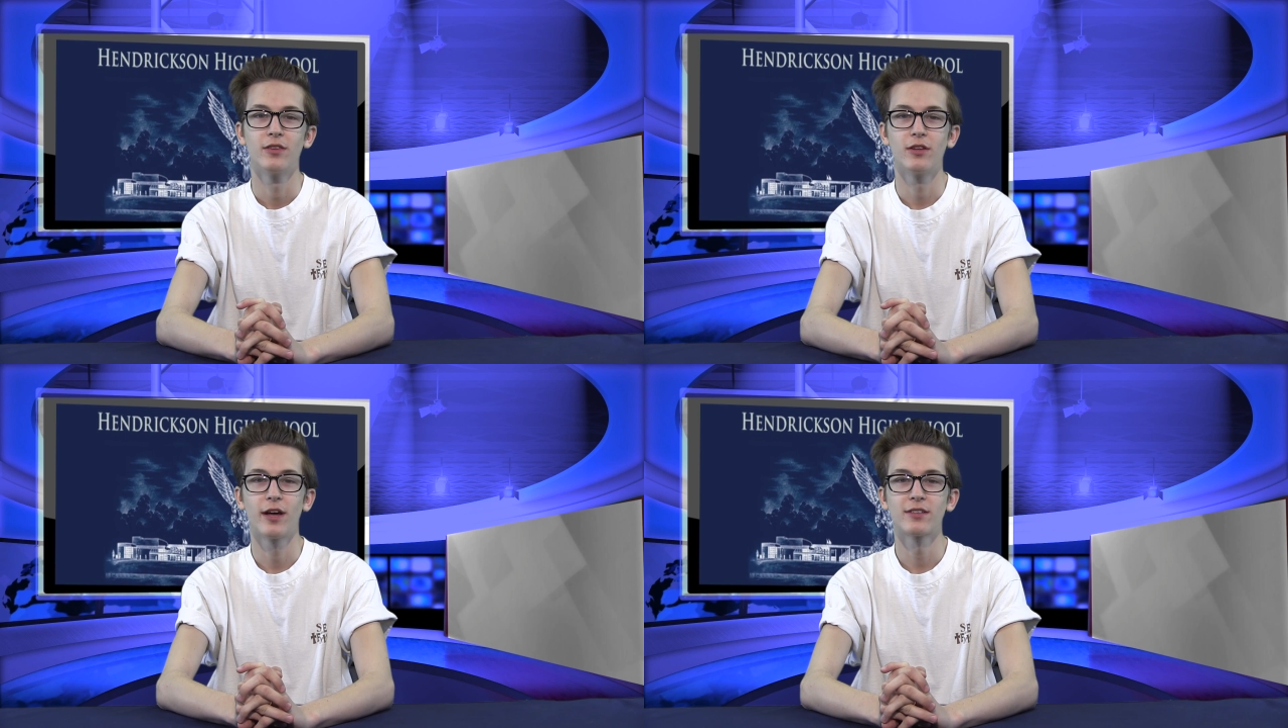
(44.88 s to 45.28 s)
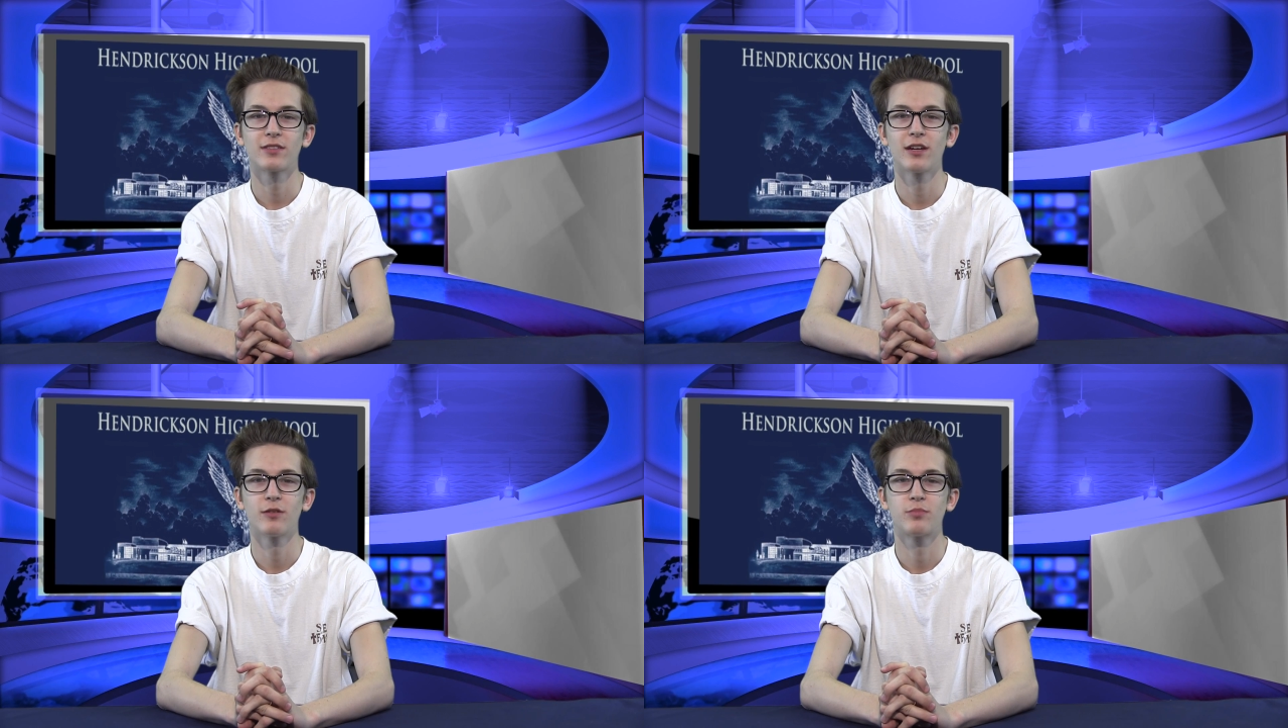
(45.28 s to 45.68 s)
The
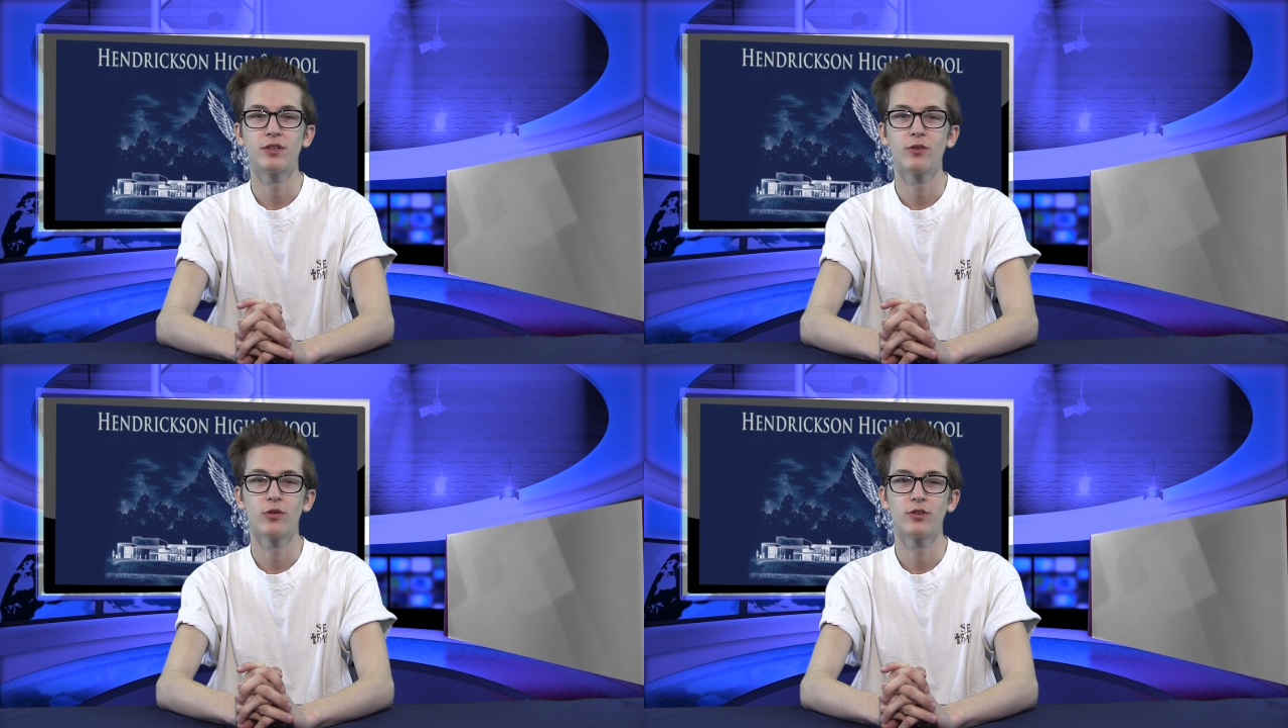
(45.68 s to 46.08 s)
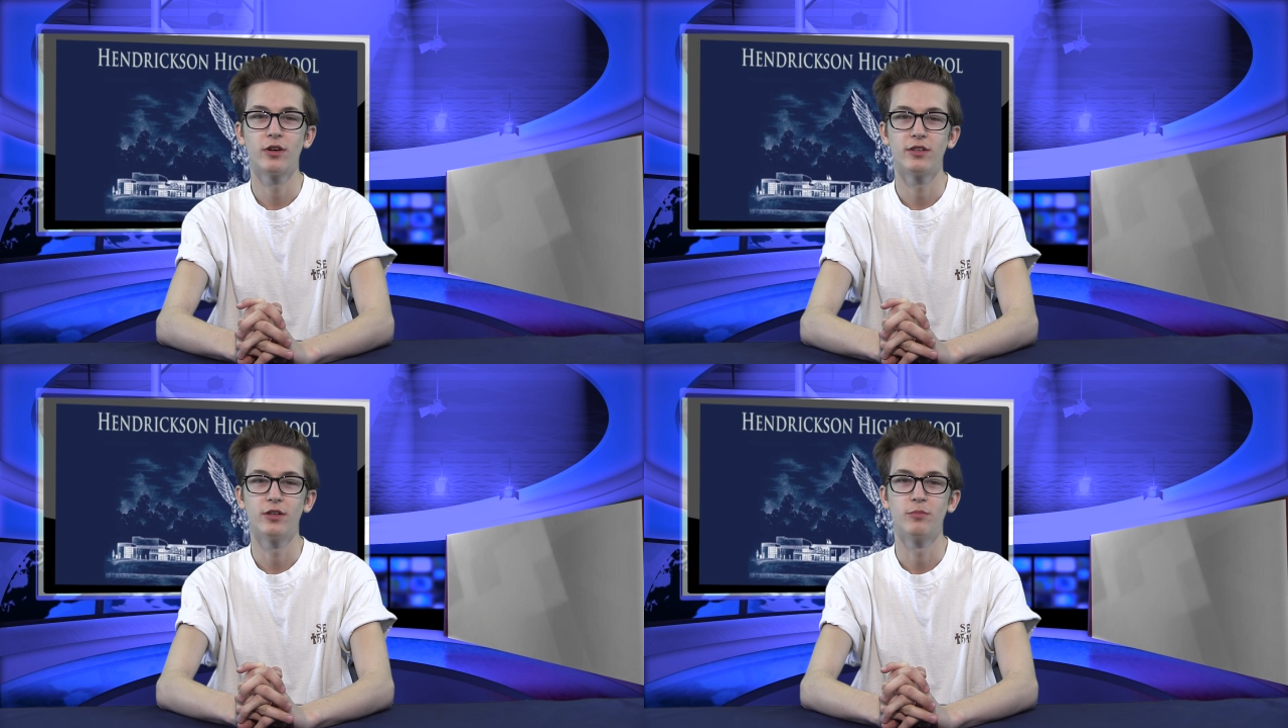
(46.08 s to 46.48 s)
last day to
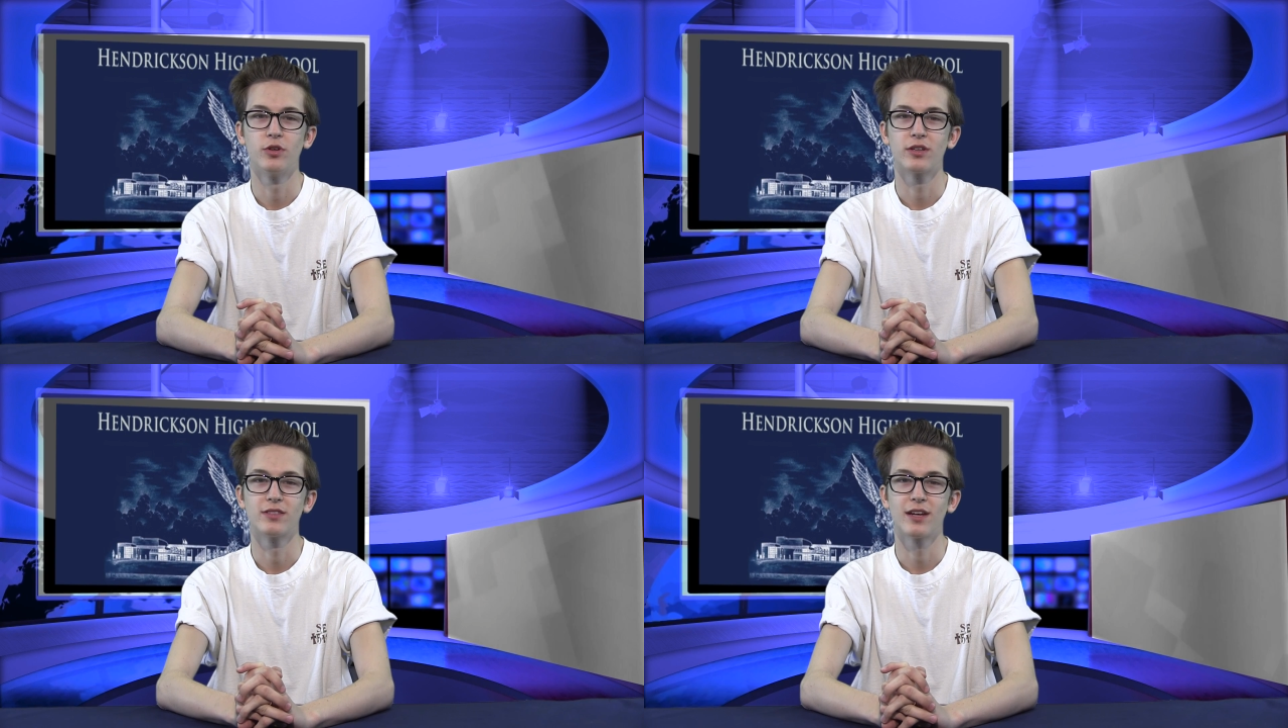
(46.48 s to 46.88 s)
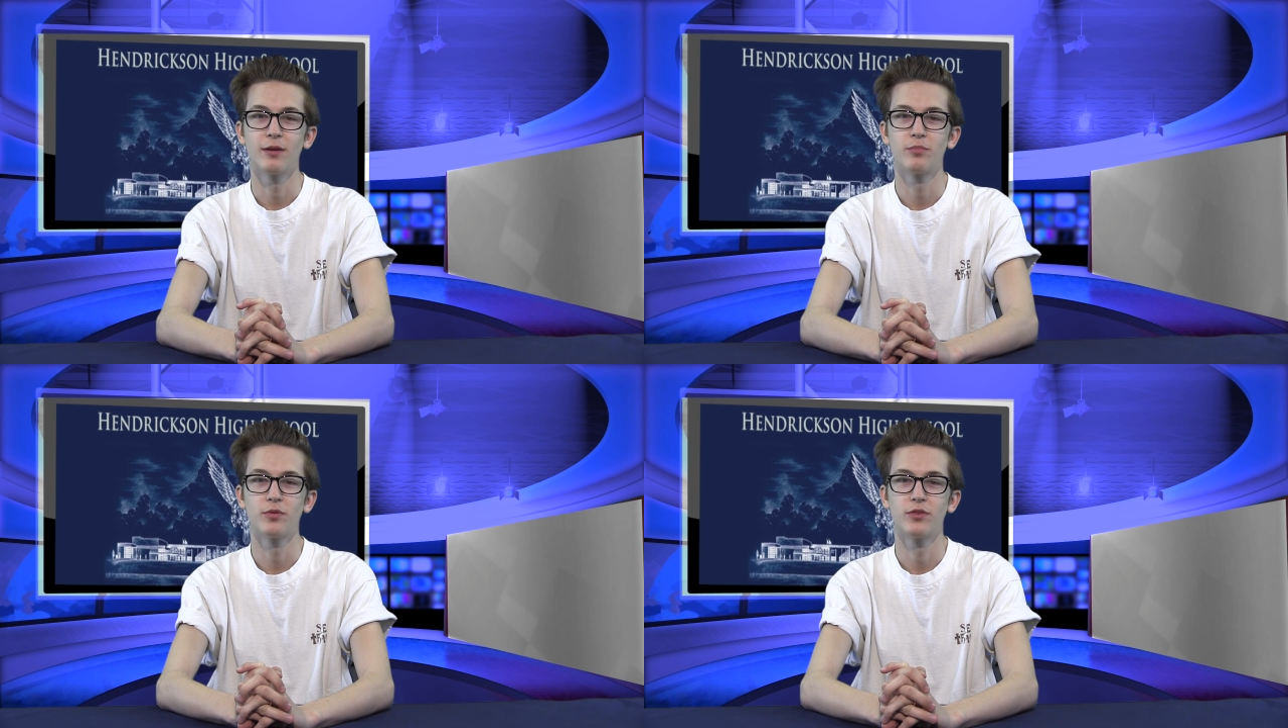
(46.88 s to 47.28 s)
pre-order a yearbook is
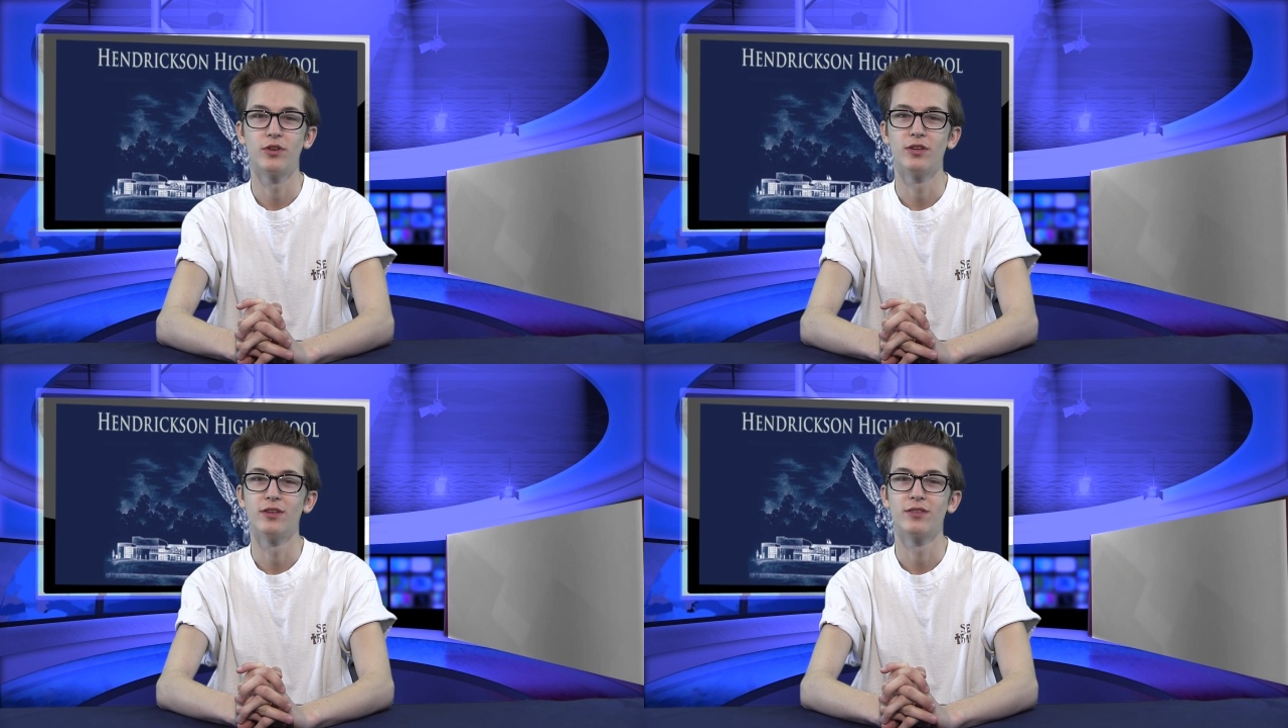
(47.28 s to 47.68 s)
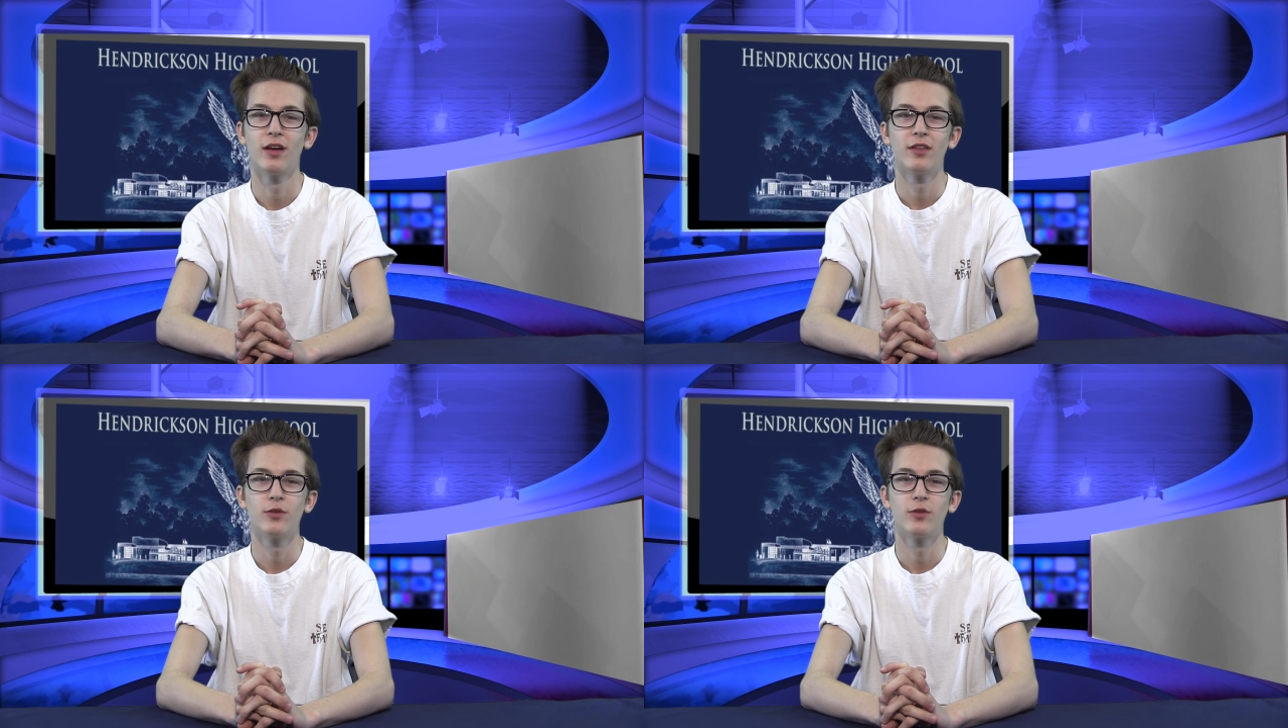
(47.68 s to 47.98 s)
April 30th.